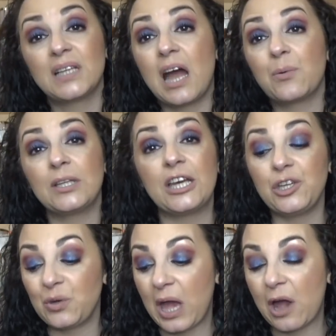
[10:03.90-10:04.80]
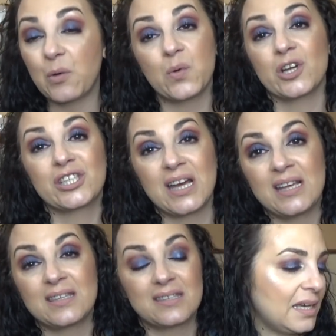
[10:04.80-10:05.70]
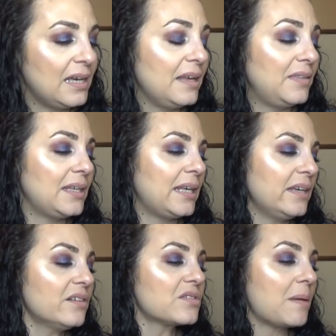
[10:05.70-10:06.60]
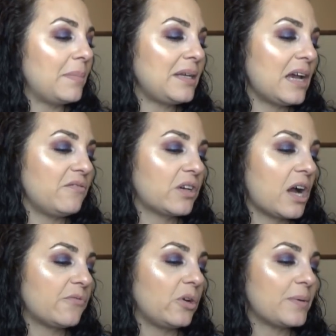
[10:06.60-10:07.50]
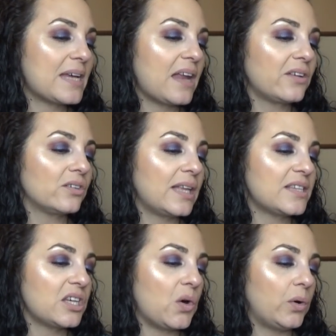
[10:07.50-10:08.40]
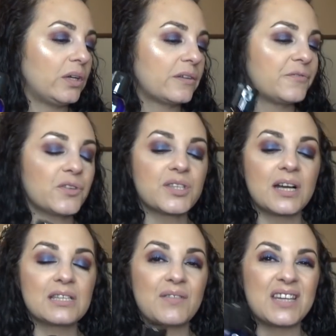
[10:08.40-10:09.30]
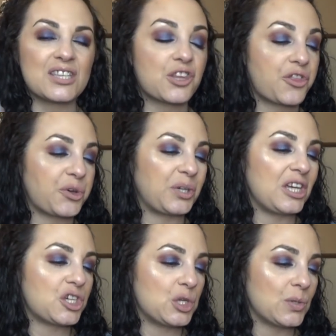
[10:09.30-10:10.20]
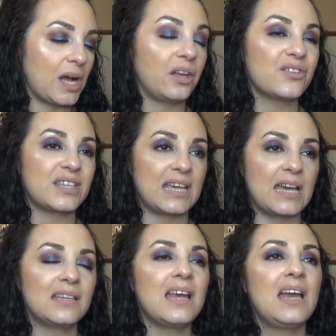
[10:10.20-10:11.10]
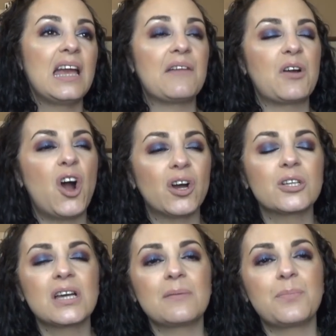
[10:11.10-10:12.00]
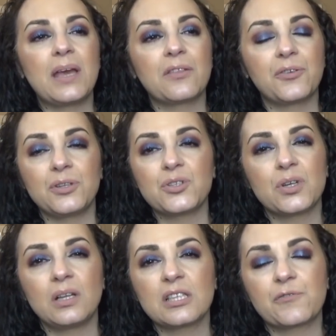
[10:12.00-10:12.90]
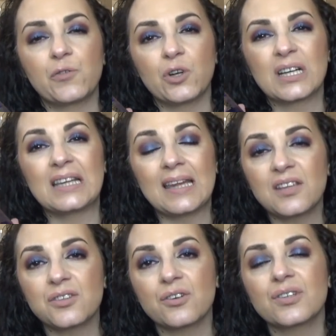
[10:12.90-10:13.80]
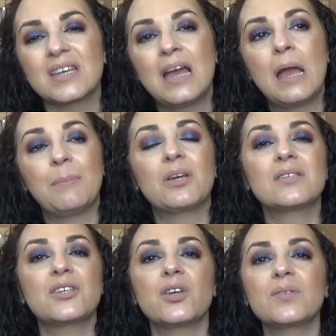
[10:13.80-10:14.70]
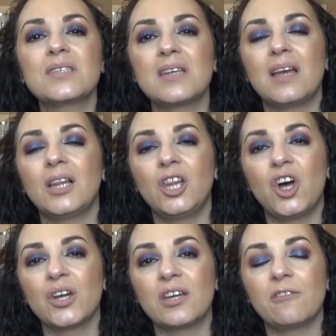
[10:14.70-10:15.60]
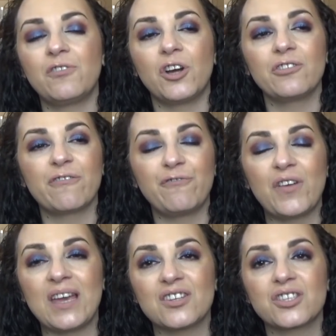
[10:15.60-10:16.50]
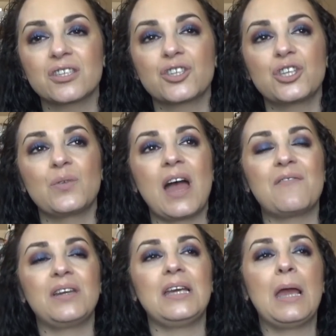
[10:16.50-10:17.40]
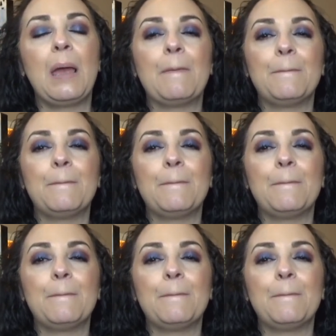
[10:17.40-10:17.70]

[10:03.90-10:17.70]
I will let you know how it works, guys. The Kiehl's Midnight Recovery Botanical Cleansing Oil, the full size of it is $32. Again, I have a hard time paying $32 for cleansers because they don't stay long enough on your face to have any